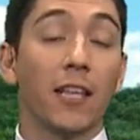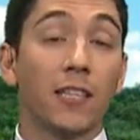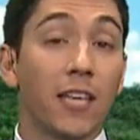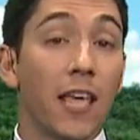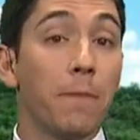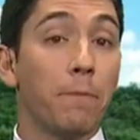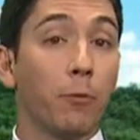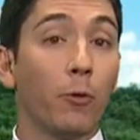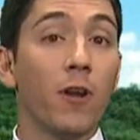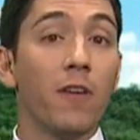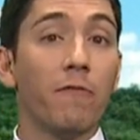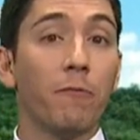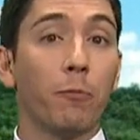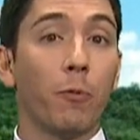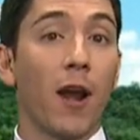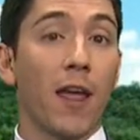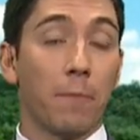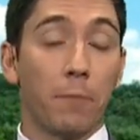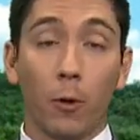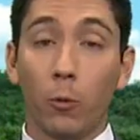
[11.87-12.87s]
It's a brief
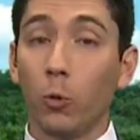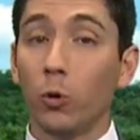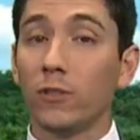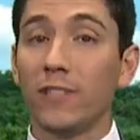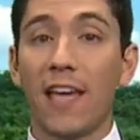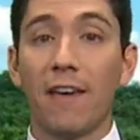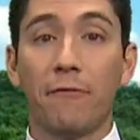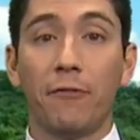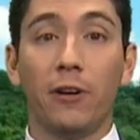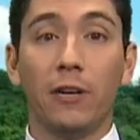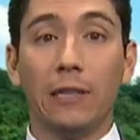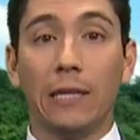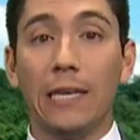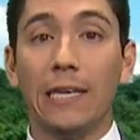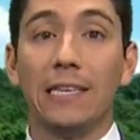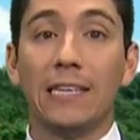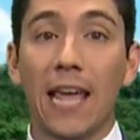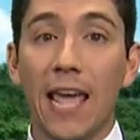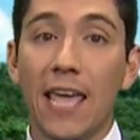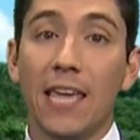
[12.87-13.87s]
break, but we'll
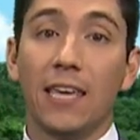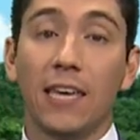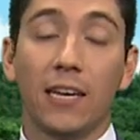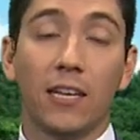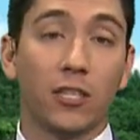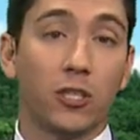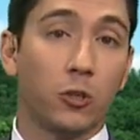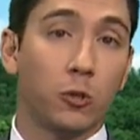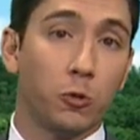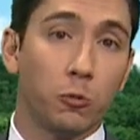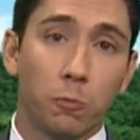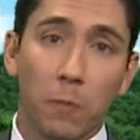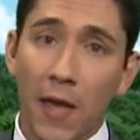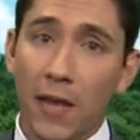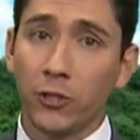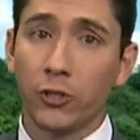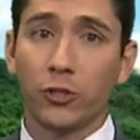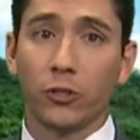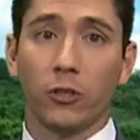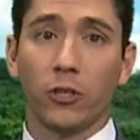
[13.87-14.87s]
definitely take it,
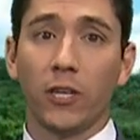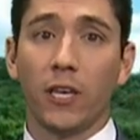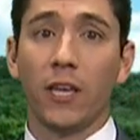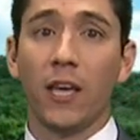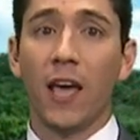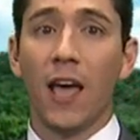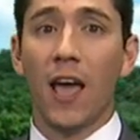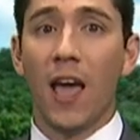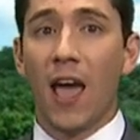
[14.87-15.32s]
especially